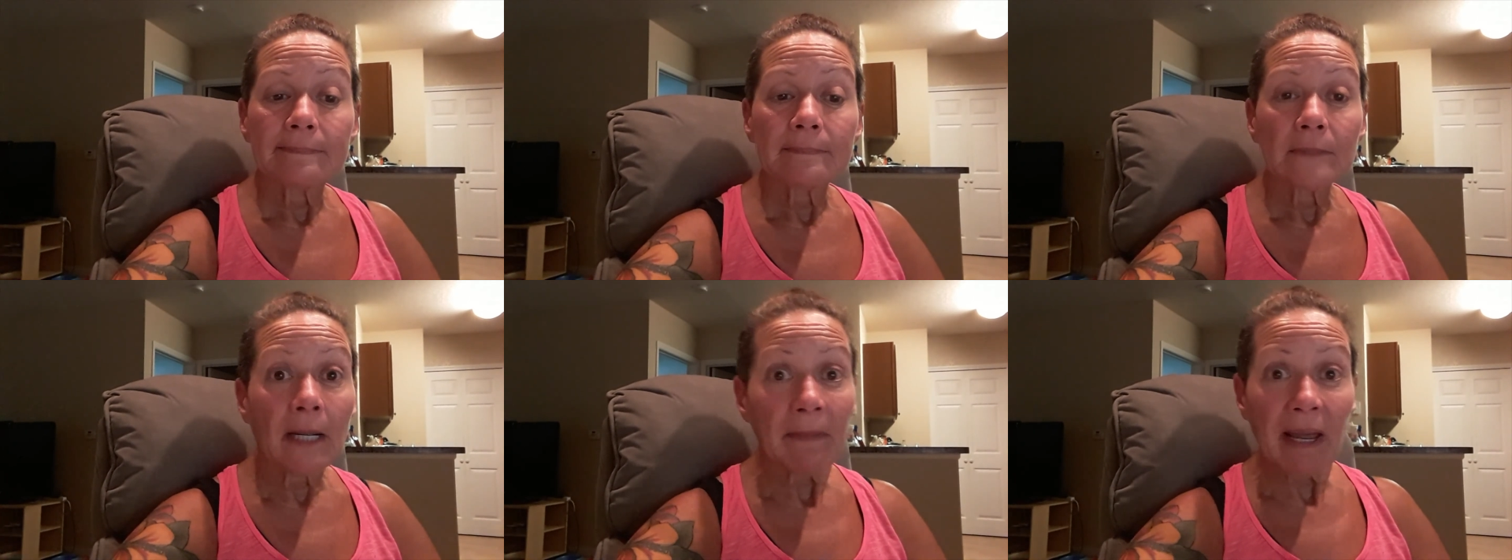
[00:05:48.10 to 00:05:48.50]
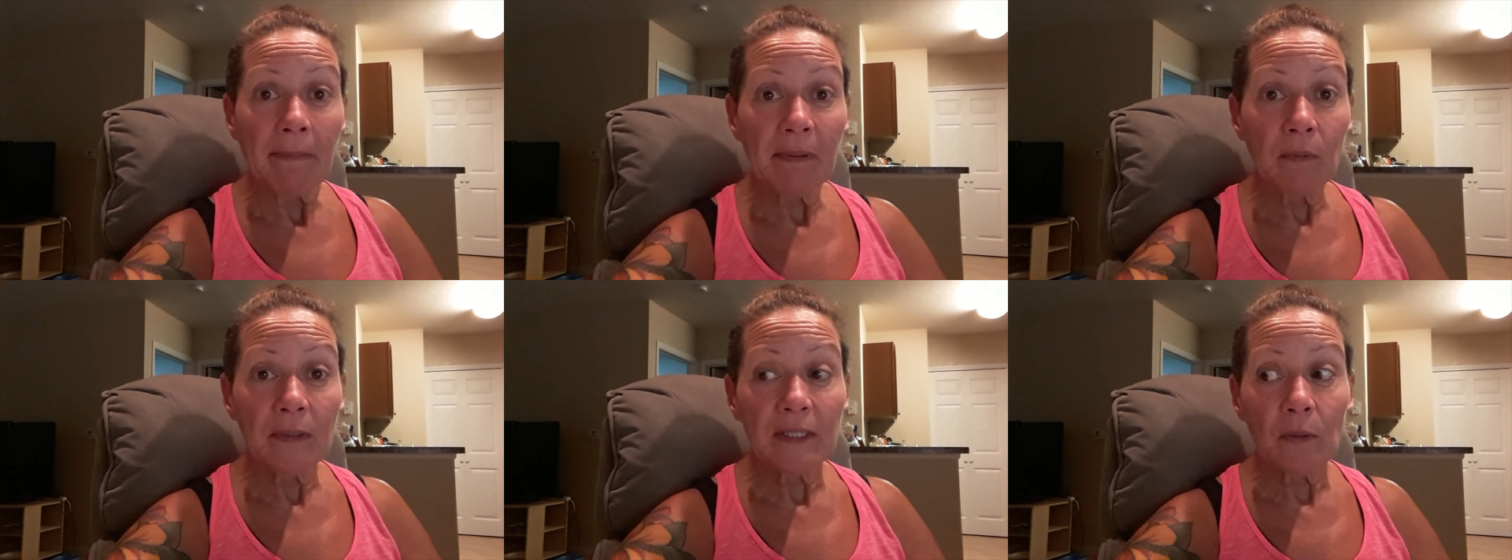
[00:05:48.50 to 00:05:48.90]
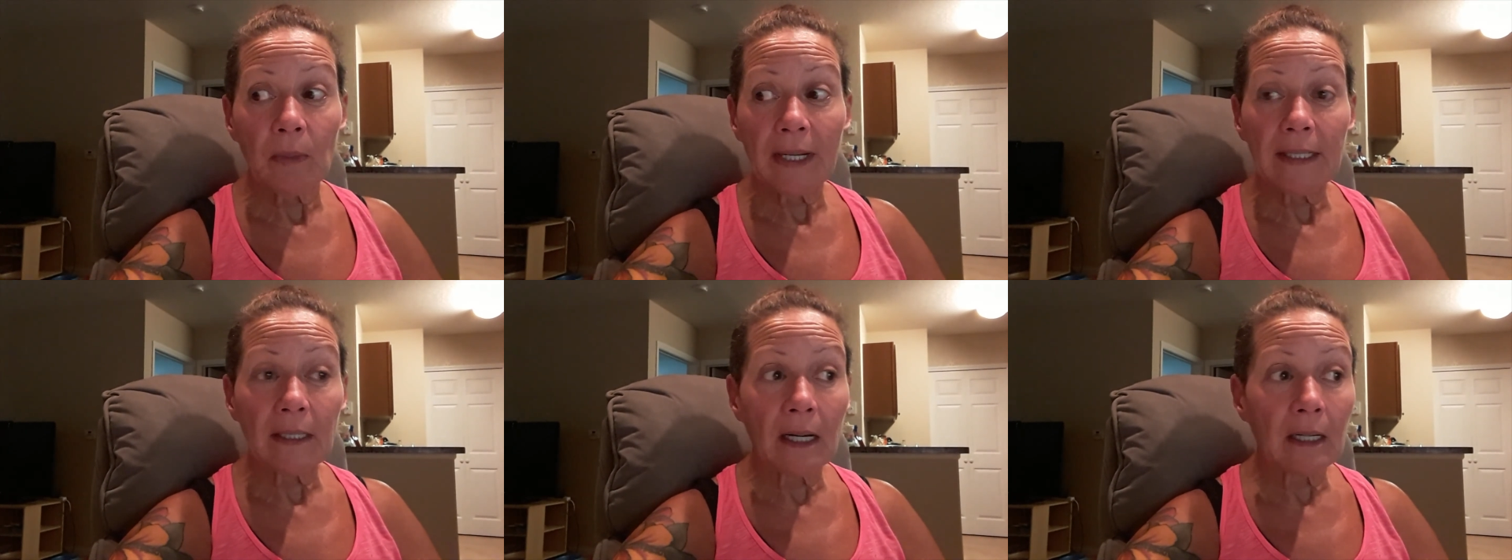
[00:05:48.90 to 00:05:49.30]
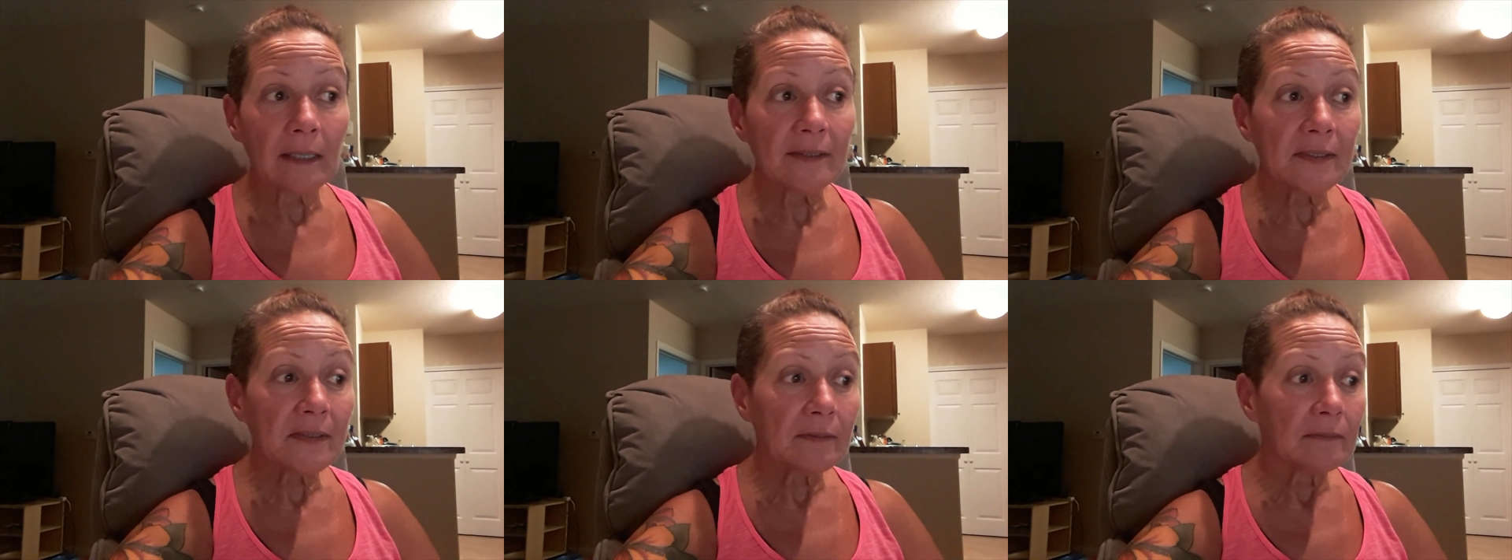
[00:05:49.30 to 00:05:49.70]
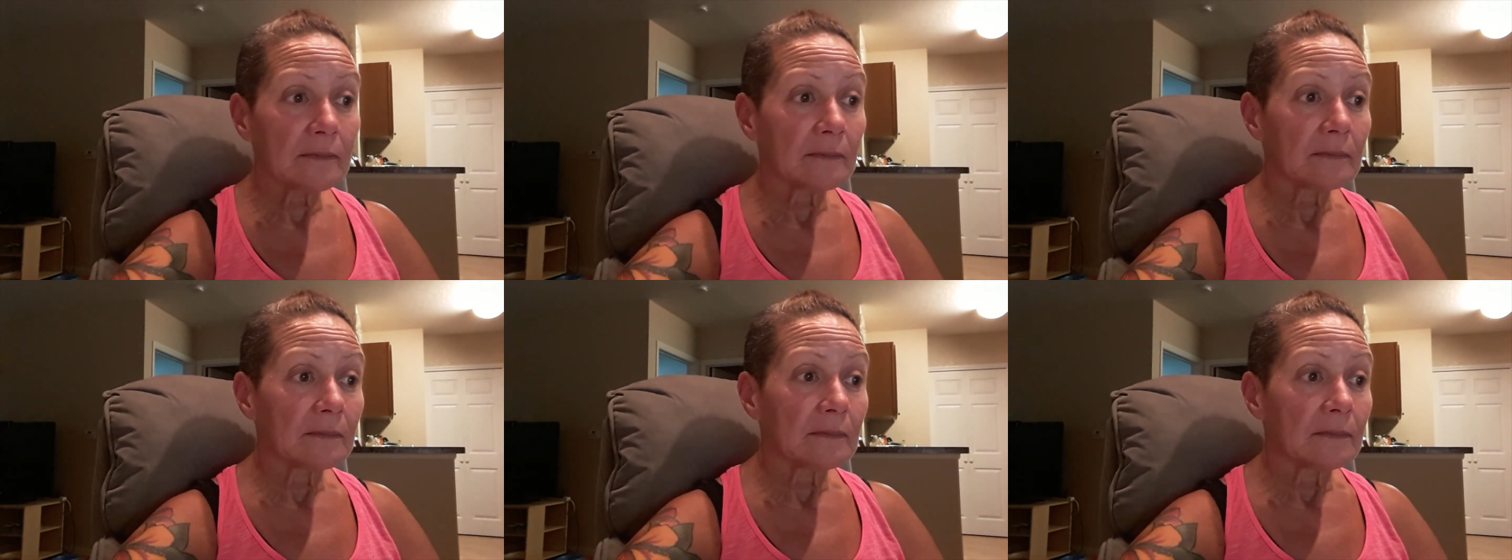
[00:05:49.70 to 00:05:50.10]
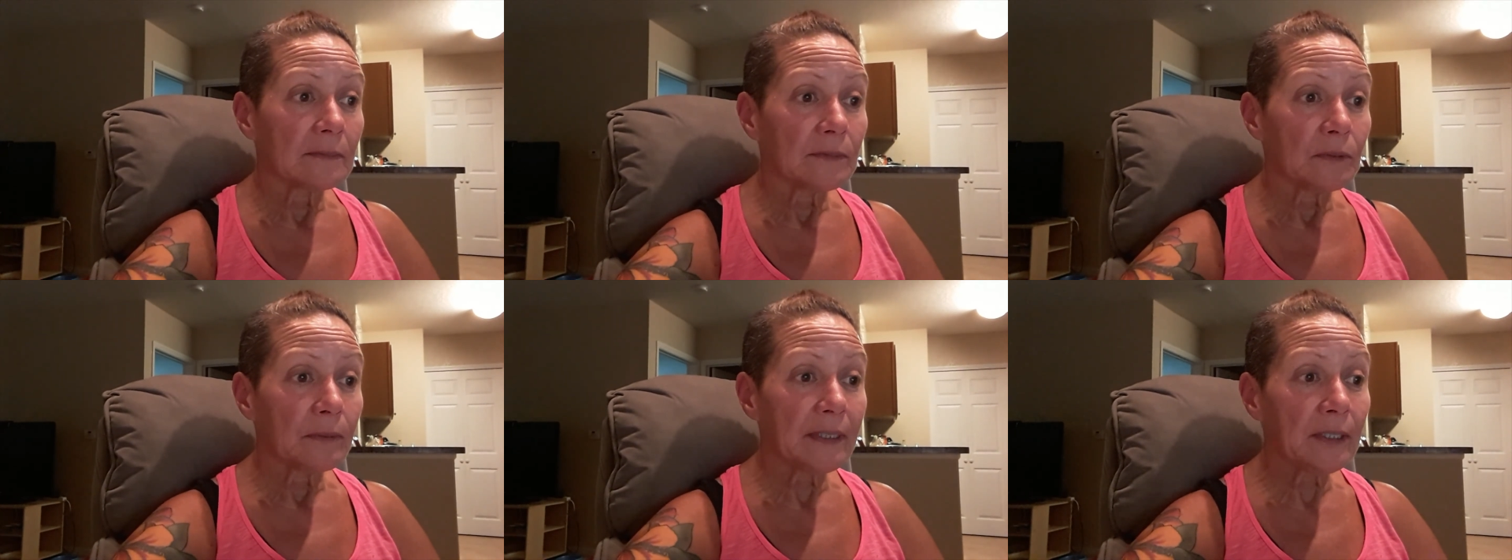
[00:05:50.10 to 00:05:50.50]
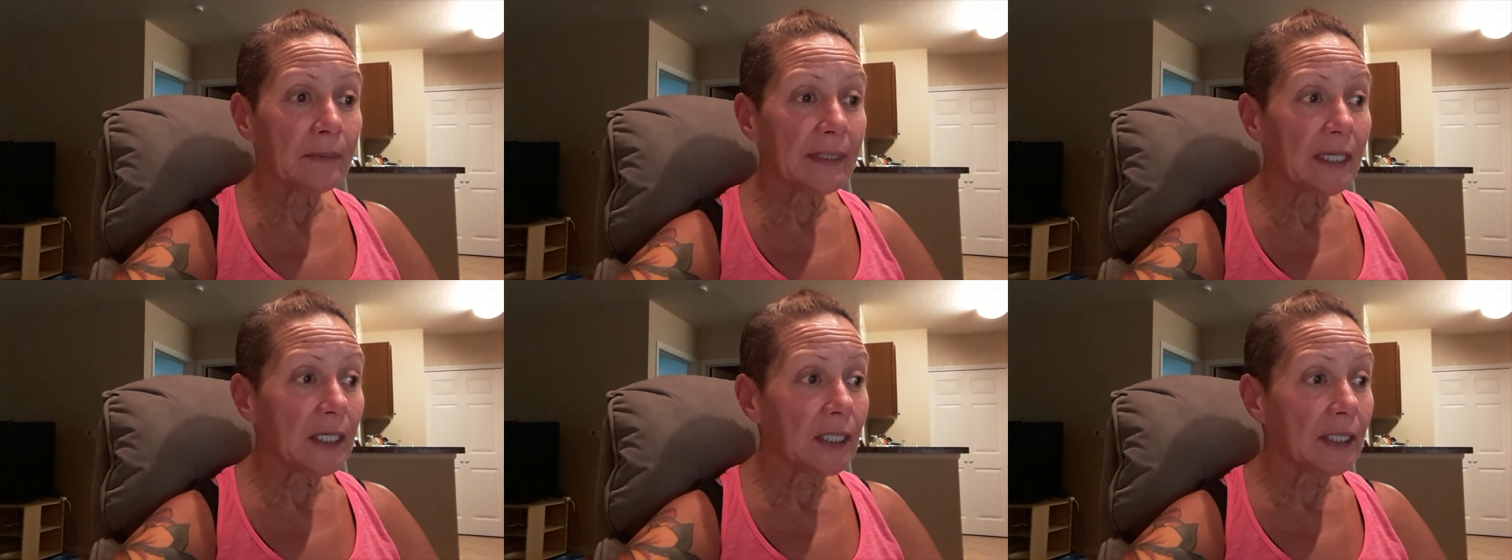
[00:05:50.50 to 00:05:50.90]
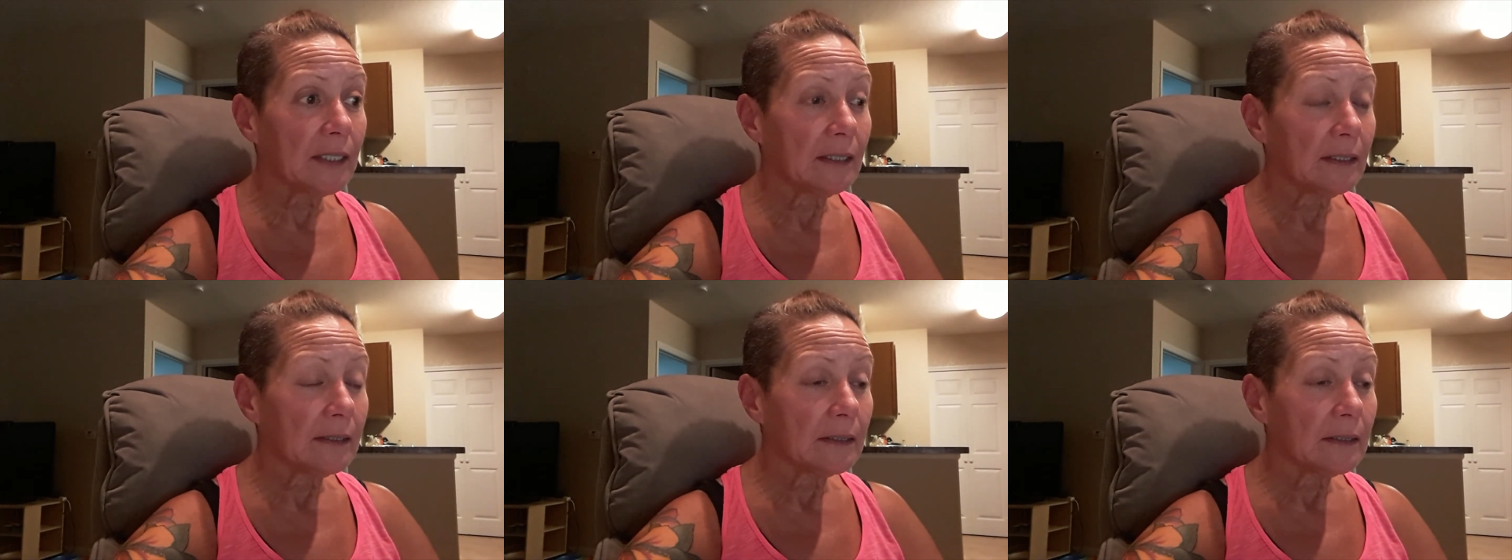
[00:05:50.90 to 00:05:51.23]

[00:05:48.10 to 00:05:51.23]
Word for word: I'm happy with the weight loss. We're doing good.